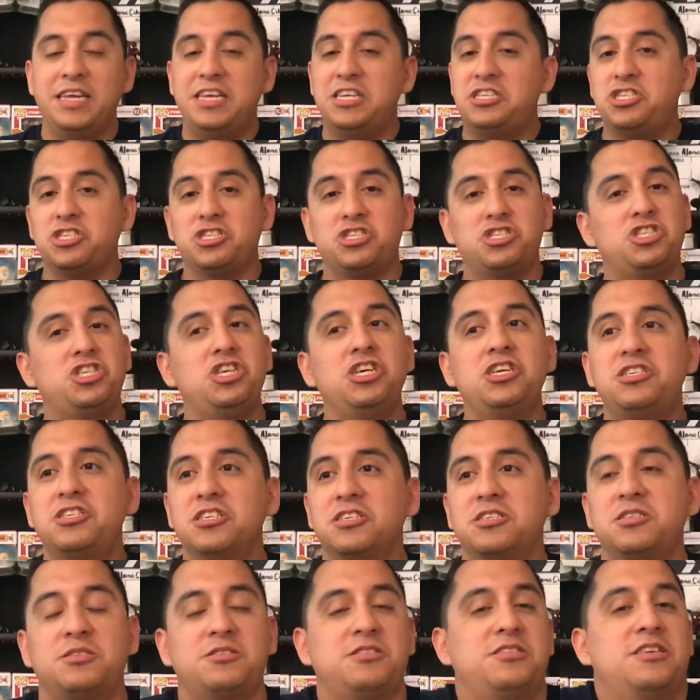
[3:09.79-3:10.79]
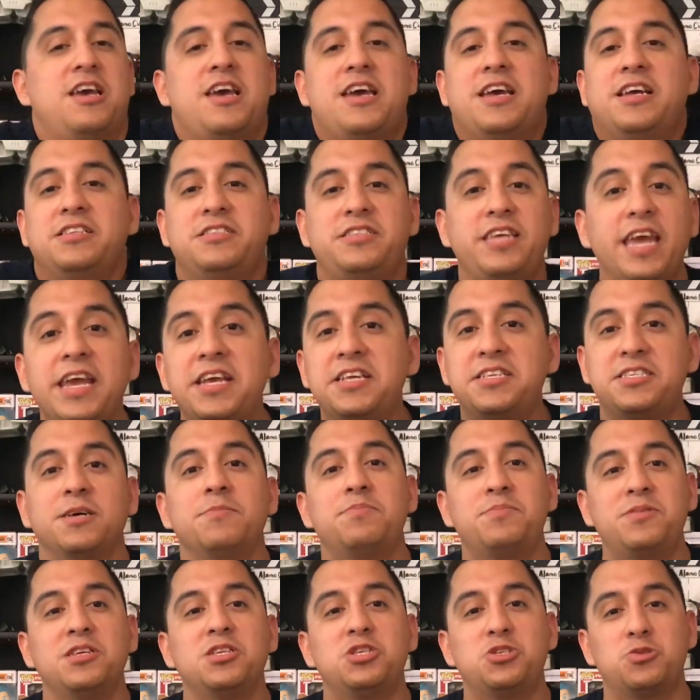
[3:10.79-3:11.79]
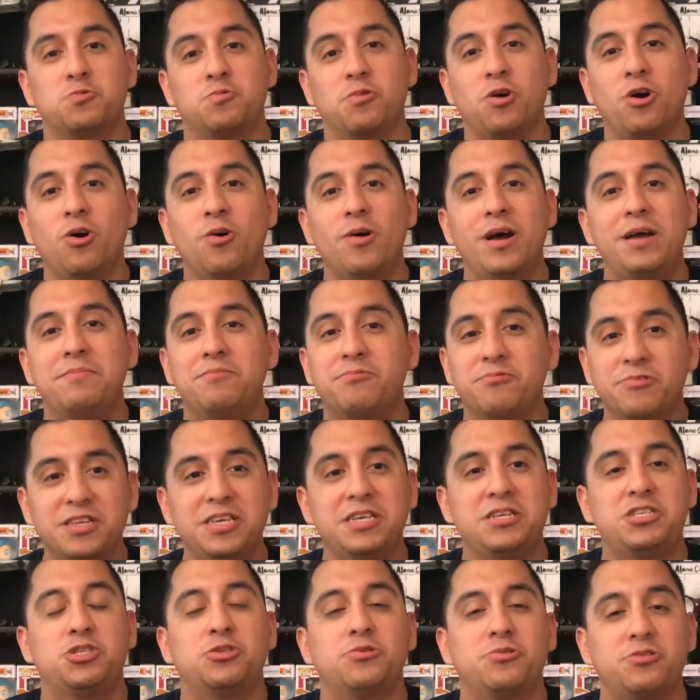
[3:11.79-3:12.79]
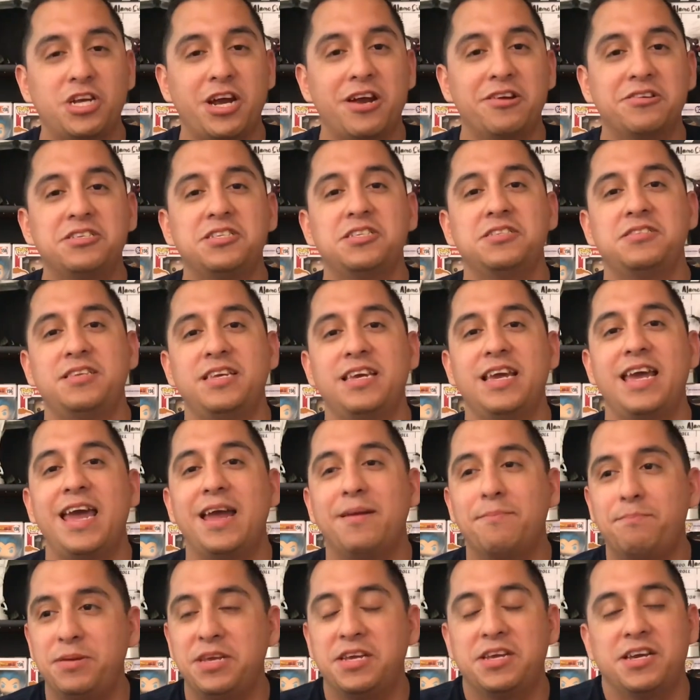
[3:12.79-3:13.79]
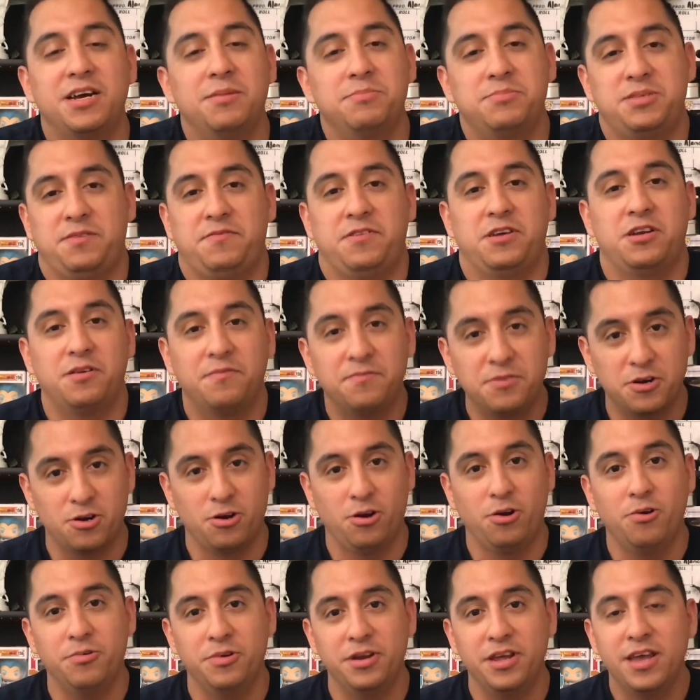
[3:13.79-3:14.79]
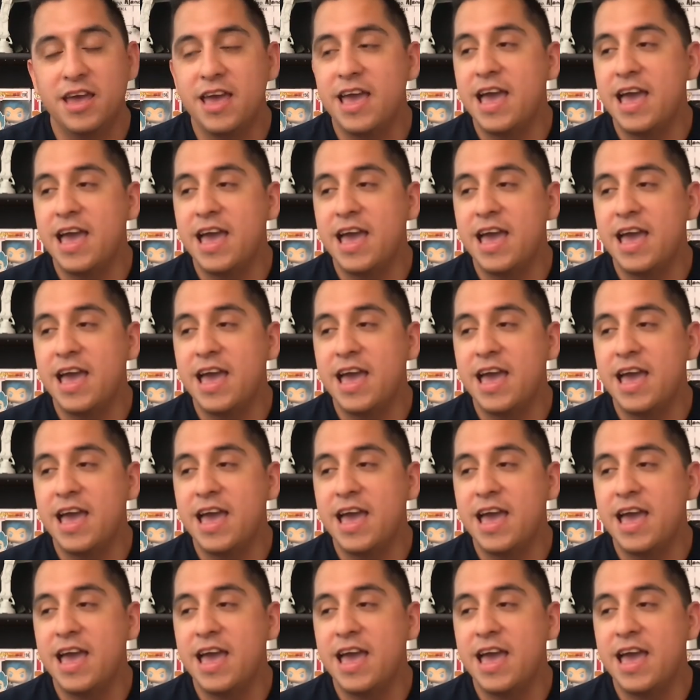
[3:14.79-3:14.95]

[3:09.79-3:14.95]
she just takes up this role and really cherishes it and becomes a bit of her own.